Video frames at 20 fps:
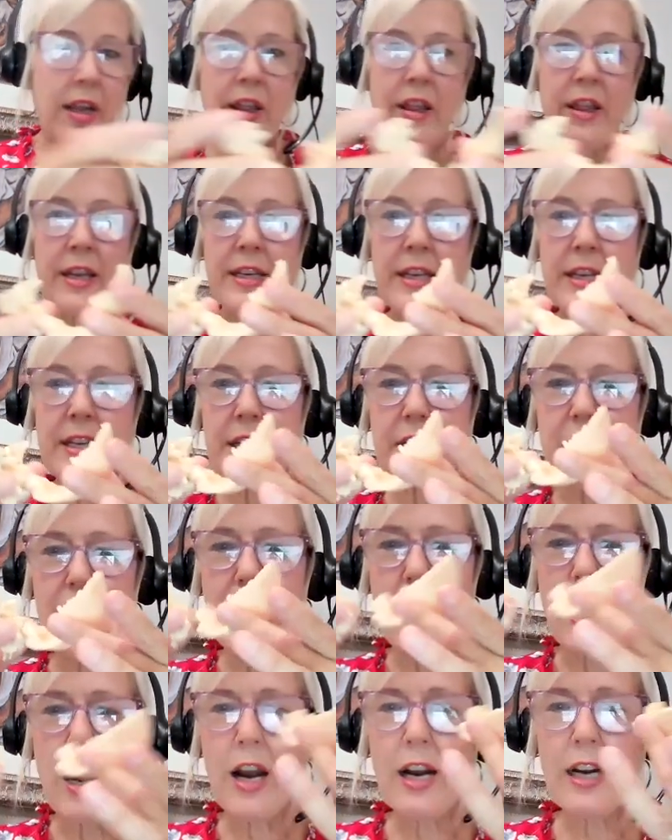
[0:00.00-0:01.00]
This is an
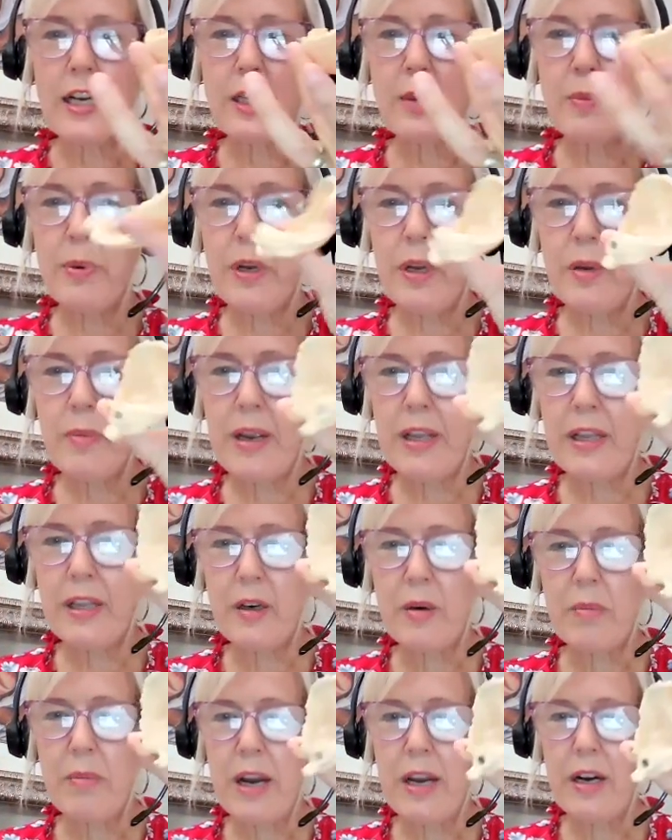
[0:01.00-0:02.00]
occiput, my
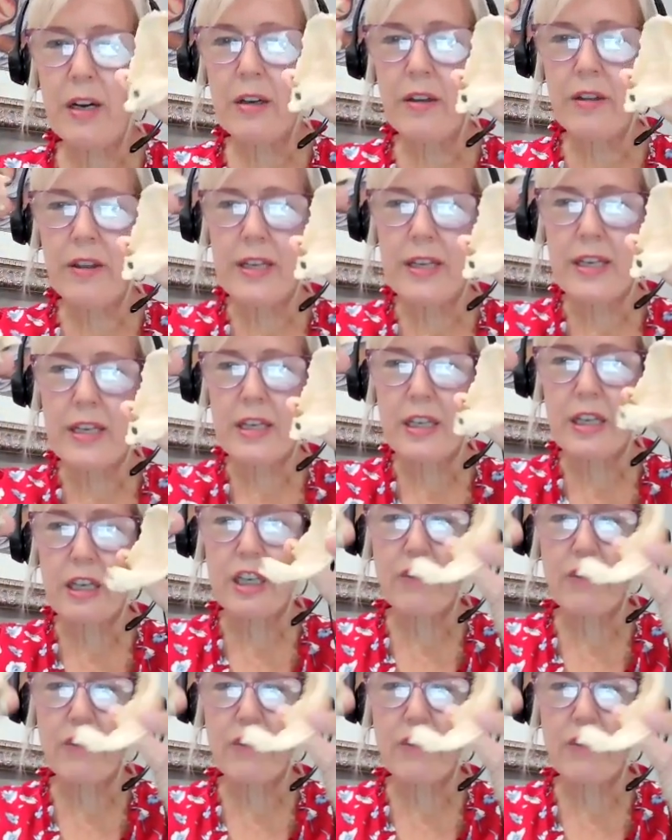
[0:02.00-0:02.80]
little model. This is the